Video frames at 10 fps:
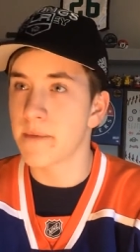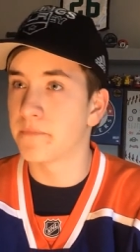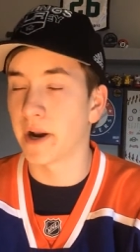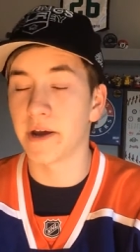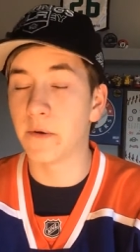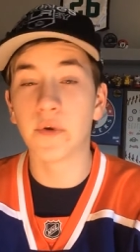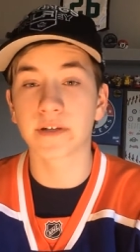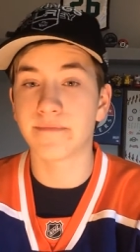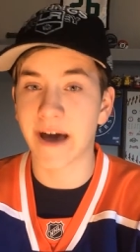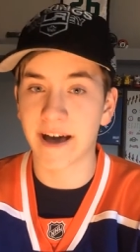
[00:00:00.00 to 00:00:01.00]
but it was a
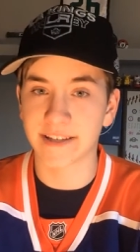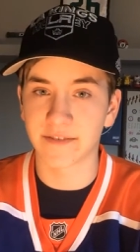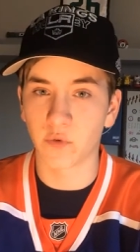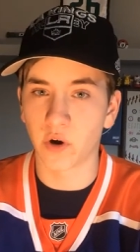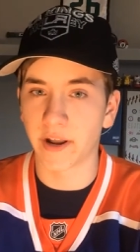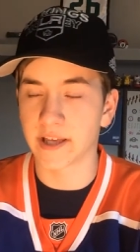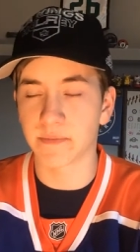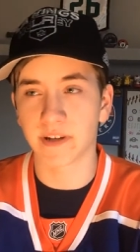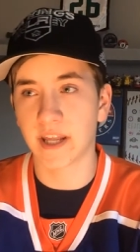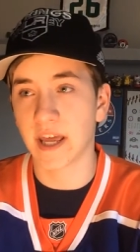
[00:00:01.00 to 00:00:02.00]
massive one as
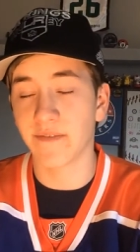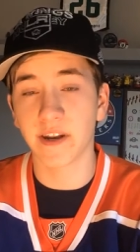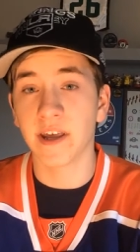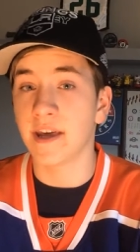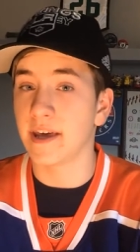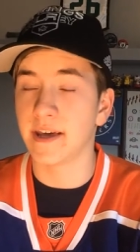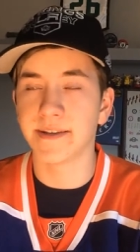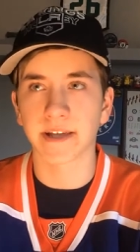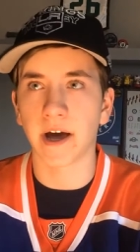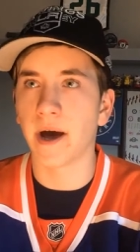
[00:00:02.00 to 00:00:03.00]
McDavid
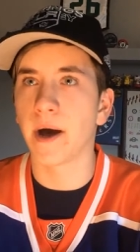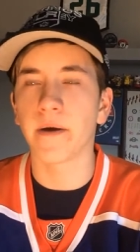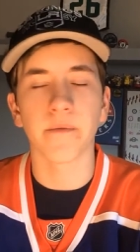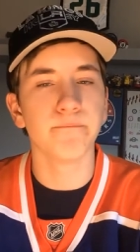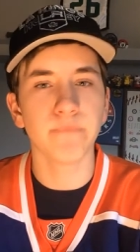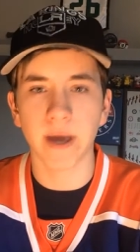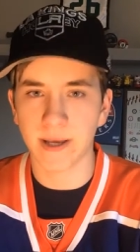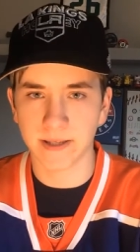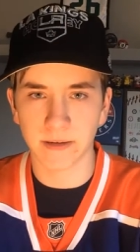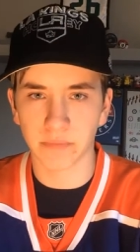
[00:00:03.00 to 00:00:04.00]
is an
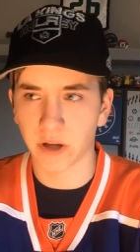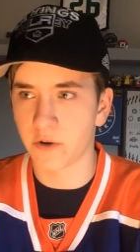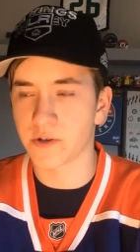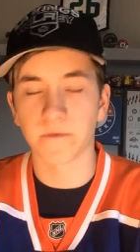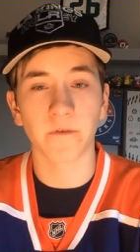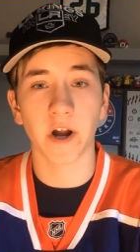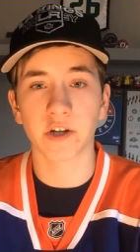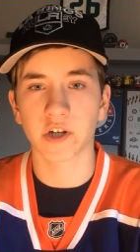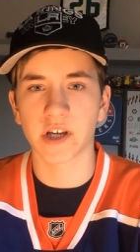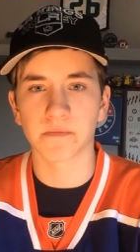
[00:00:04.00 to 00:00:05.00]
amazing player. He's a
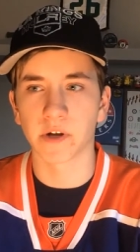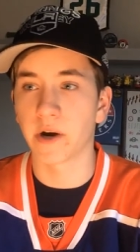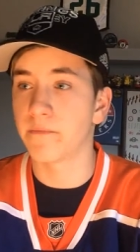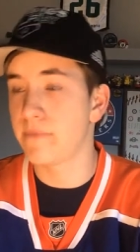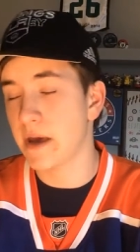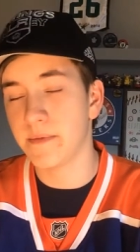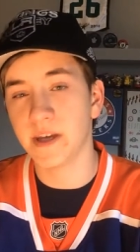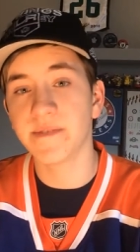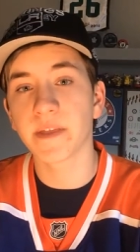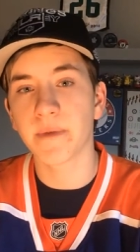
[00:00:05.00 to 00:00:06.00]
franchise player, maybe
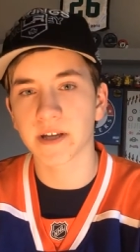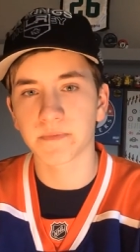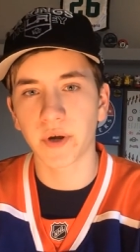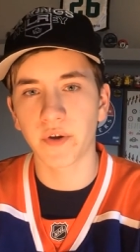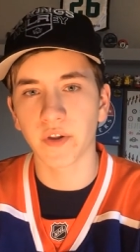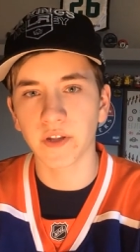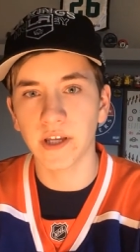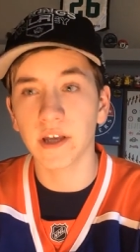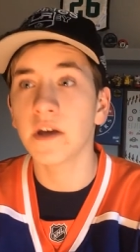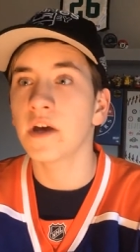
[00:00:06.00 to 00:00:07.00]
even the best player in the
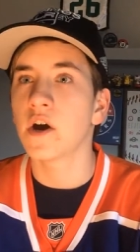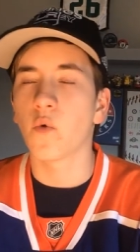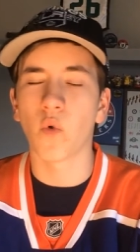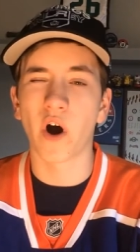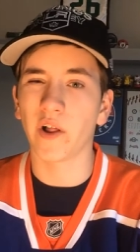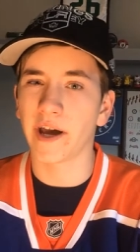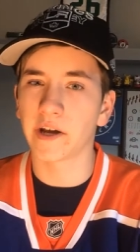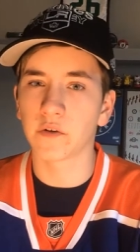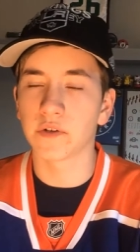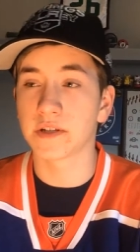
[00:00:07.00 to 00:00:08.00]
league, while
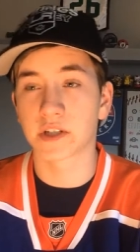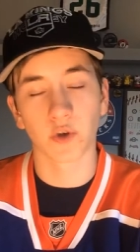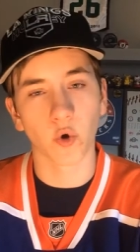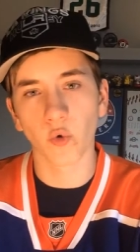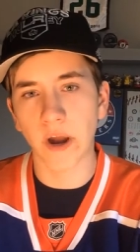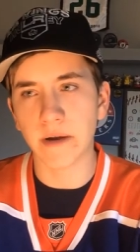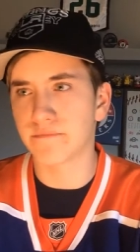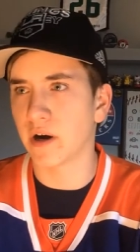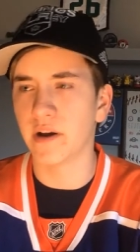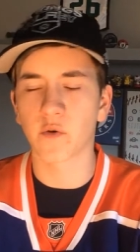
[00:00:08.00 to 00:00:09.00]
Eichel is still great,
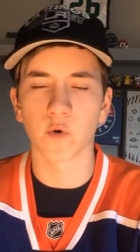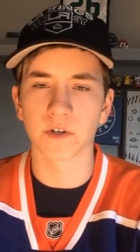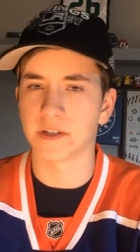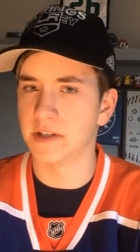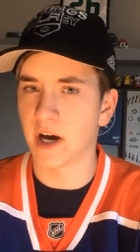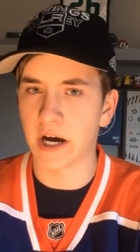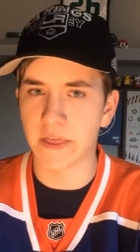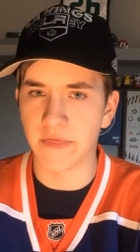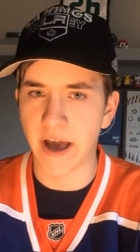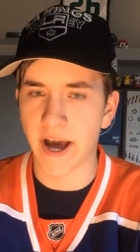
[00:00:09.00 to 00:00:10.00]
but of course
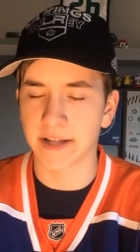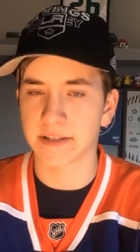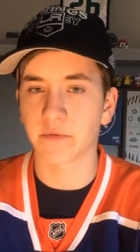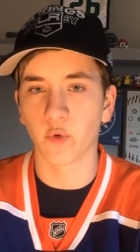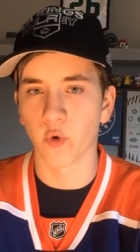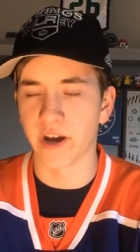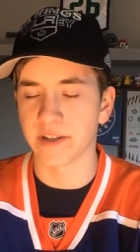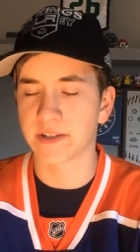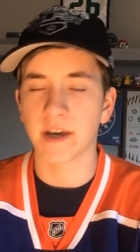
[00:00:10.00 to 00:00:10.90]
not that great,